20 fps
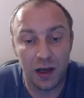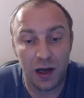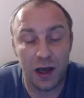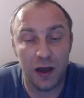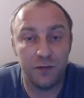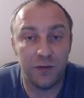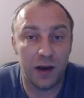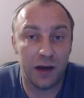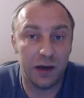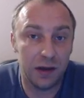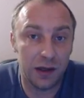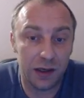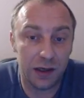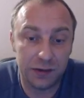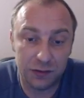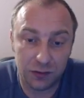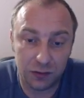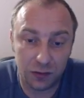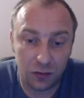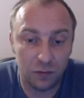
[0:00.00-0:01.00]
I've
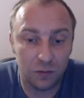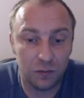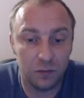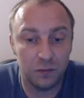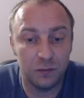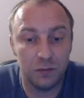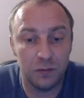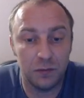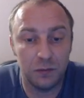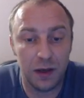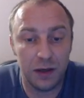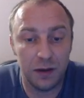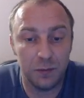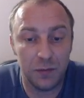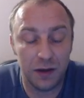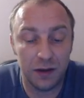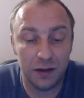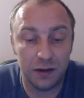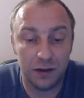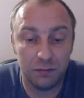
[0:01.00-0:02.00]
analyzed so many
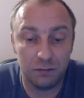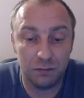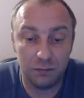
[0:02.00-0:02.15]
many